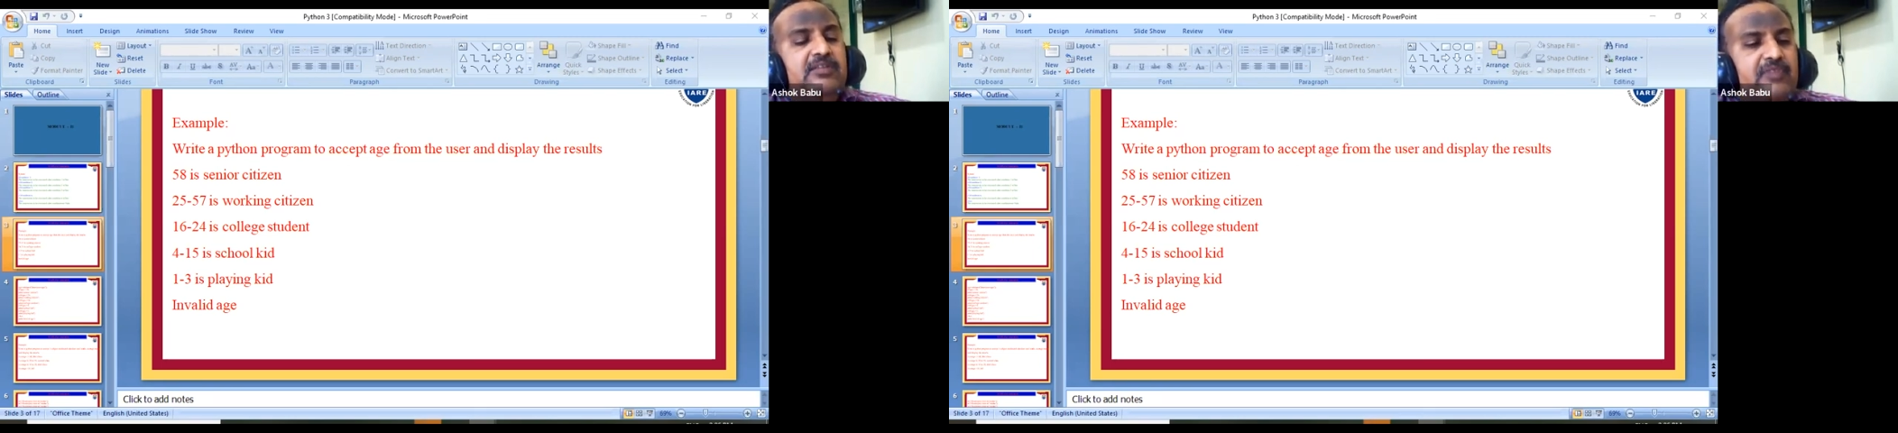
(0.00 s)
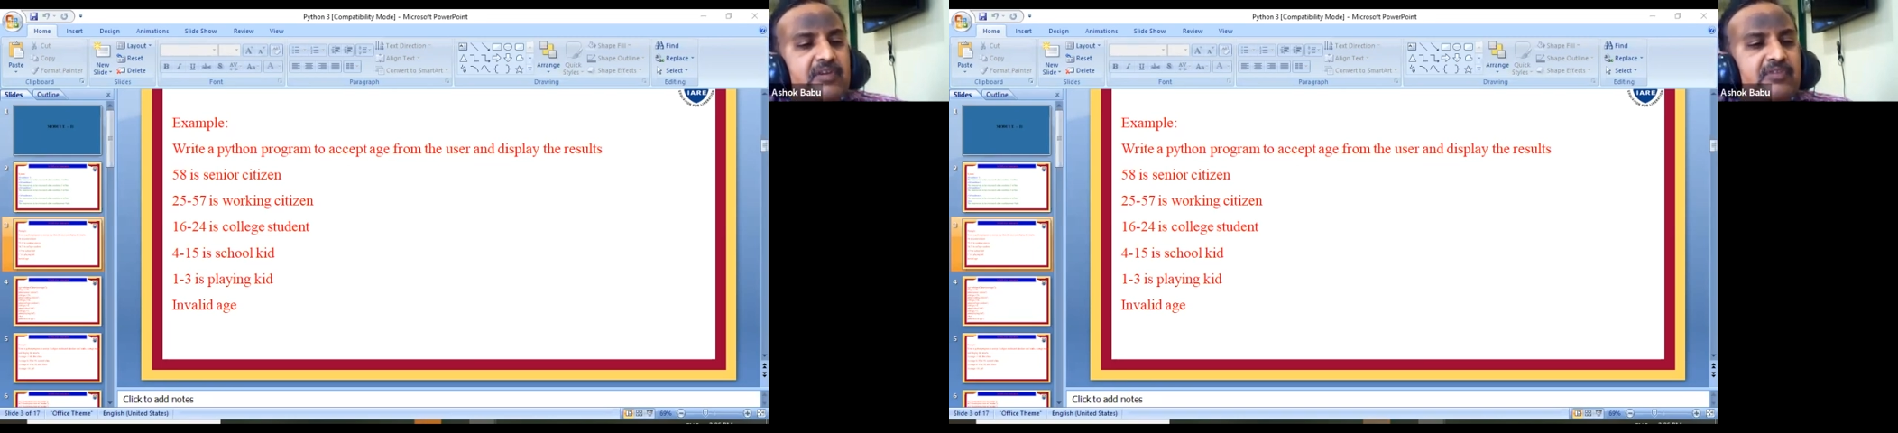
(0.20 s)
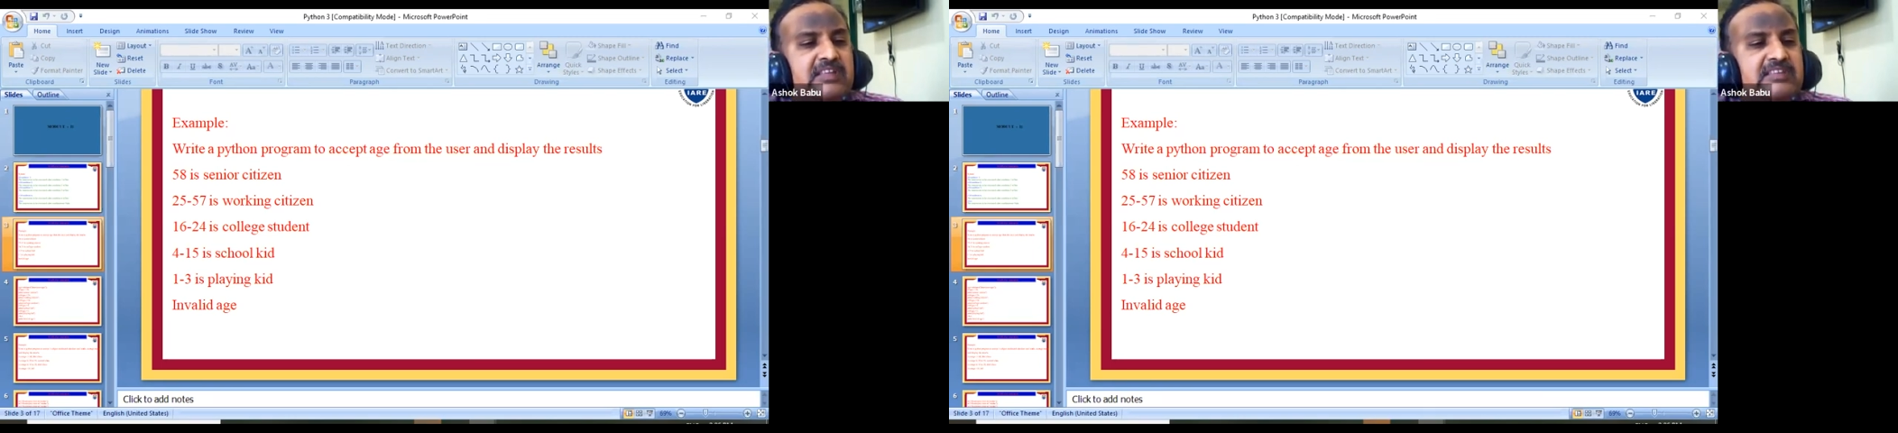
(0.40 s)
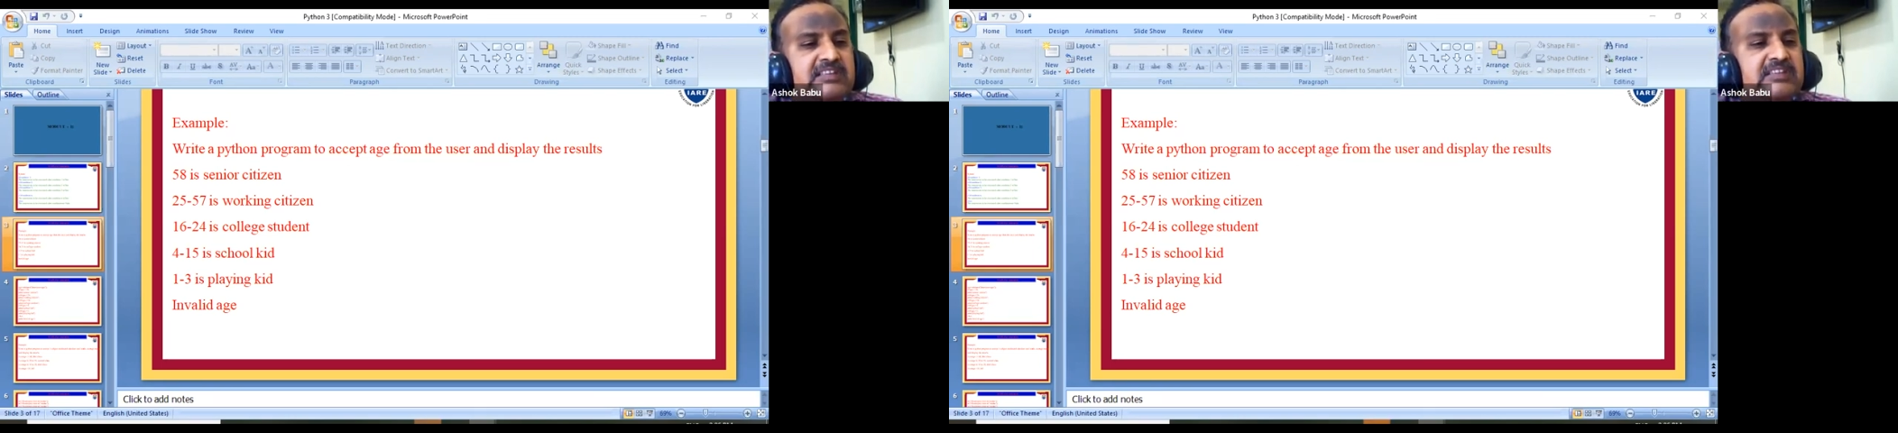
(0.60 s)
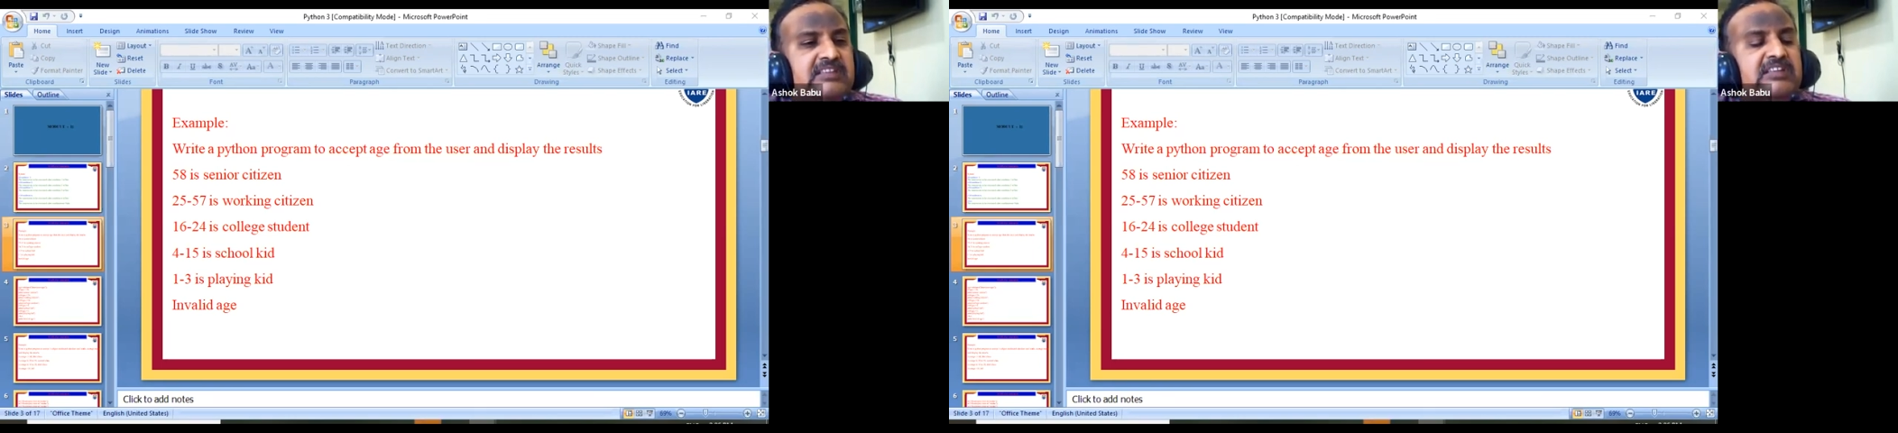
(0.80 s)
if M1 is less
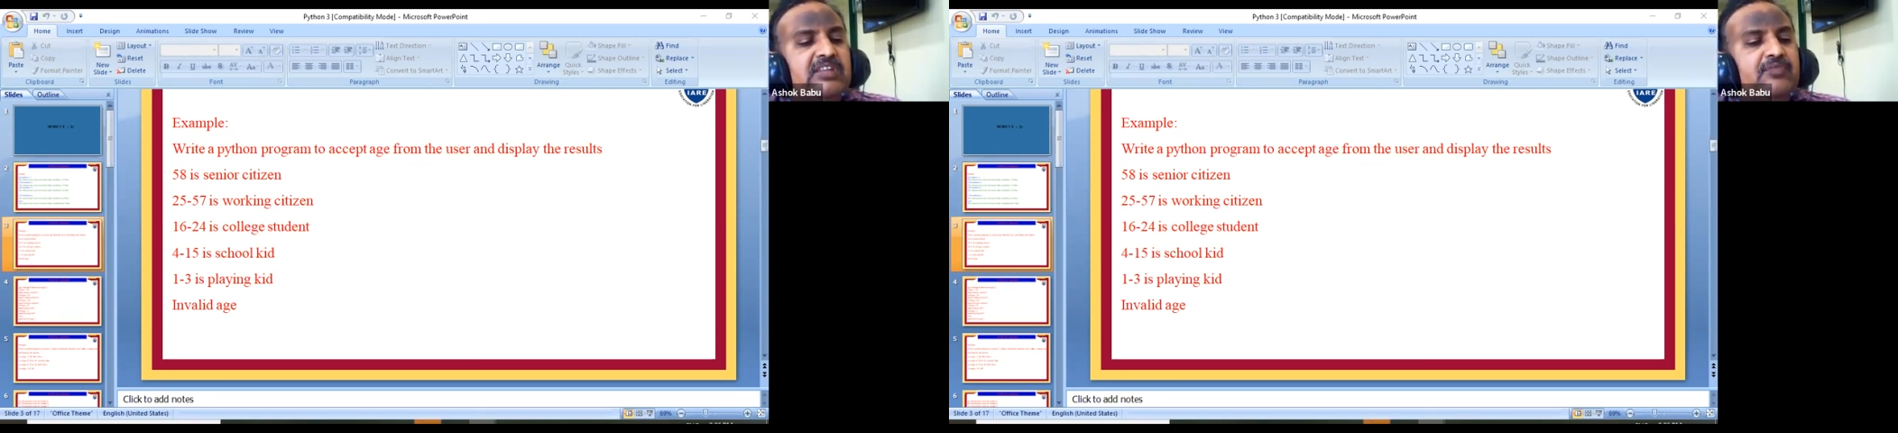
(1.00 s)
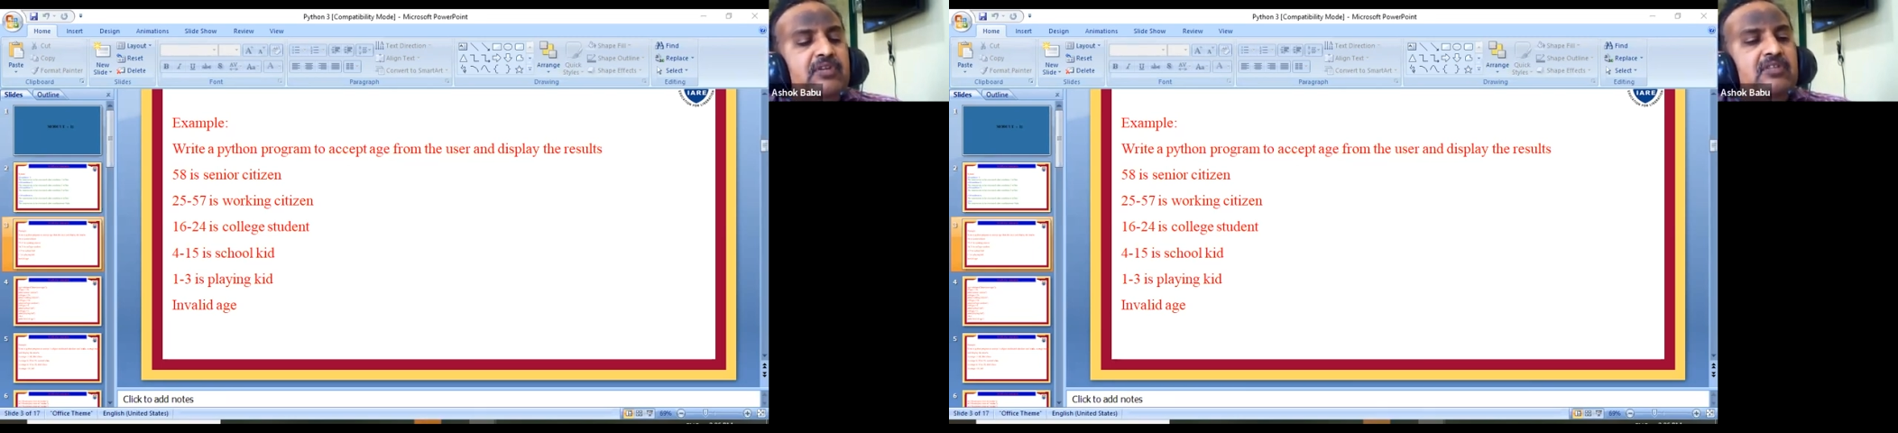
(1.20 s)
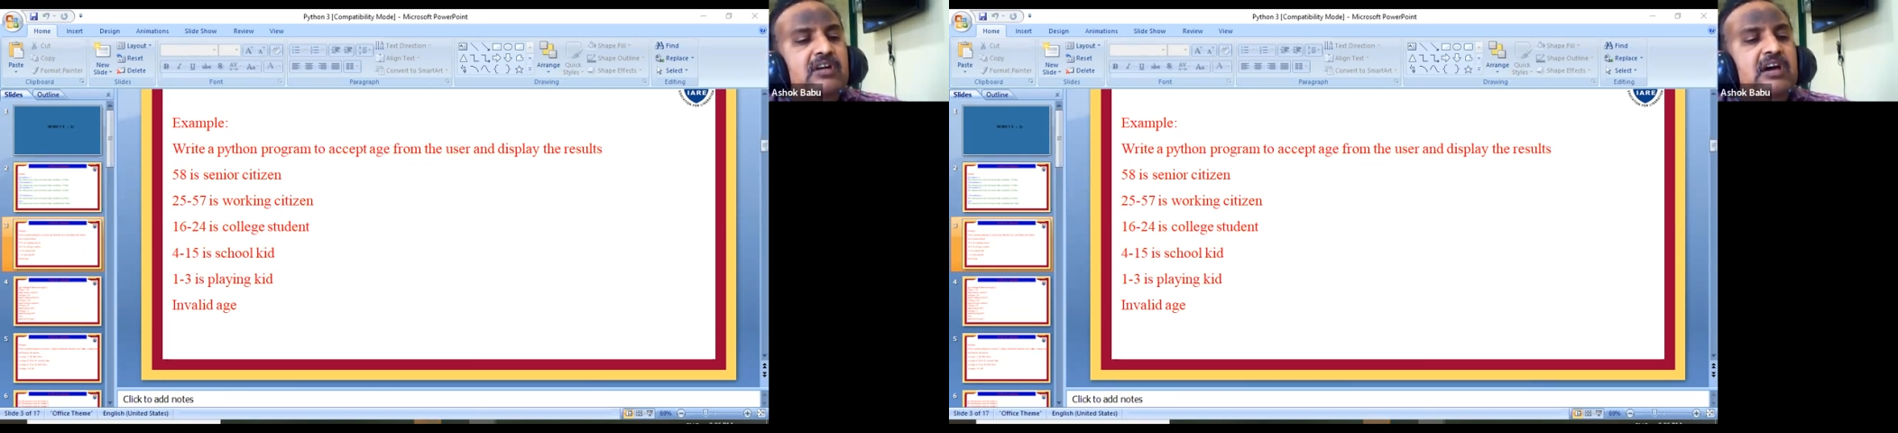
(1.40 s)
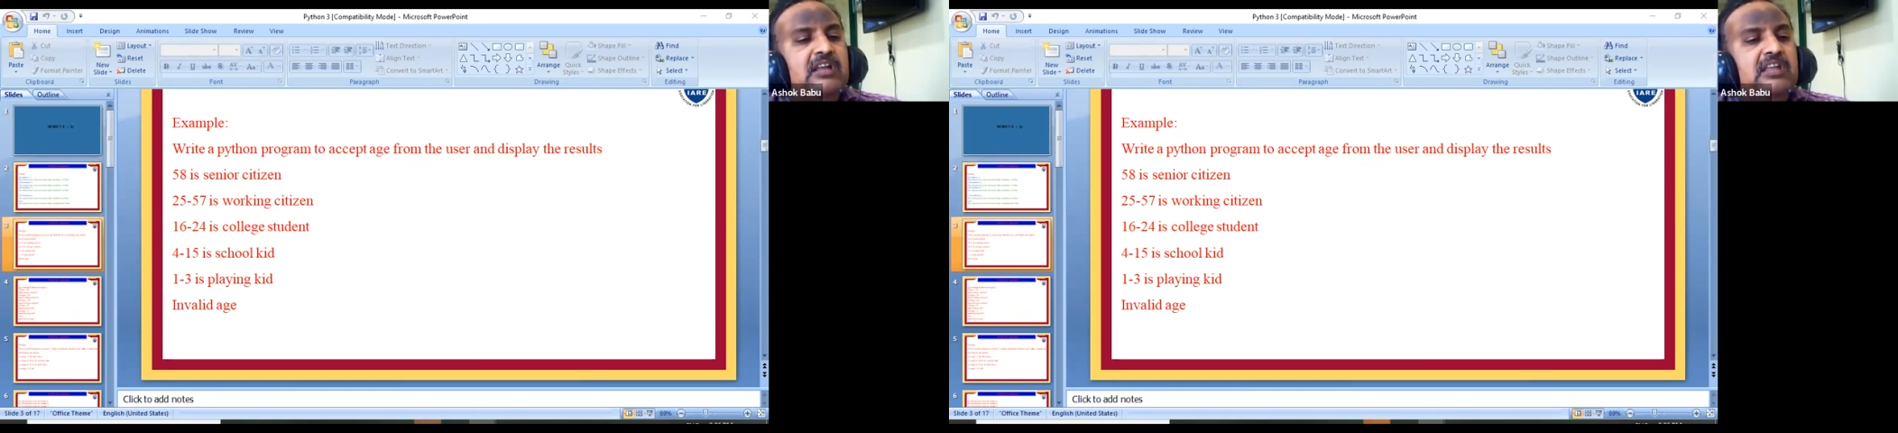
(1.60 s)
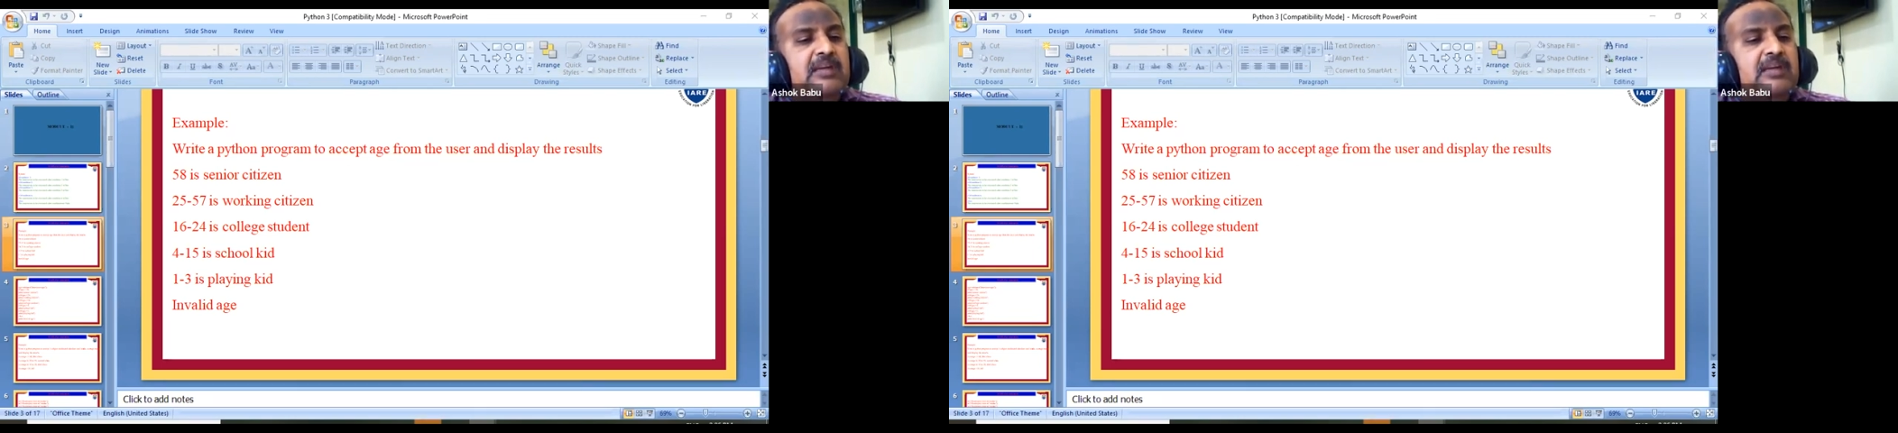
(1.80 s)
than 35 or